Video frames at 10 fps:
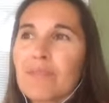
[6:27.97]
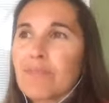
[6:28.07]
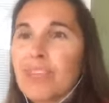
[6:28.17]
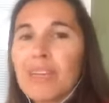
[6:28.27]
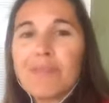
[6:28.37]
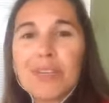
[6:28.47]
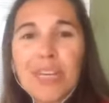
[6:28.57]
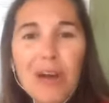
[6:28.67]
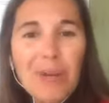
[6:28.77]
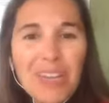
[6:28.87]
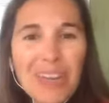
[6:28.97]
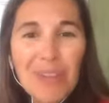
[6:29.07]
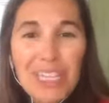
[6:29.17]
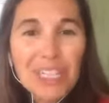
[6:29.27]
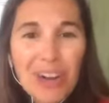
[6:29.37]
get going
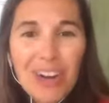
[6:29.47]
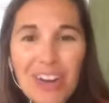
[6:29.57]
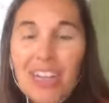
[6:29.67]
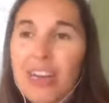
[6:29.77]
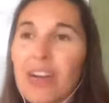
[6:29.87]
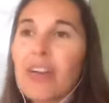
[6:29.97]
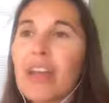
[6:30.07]
when it's dark, you know,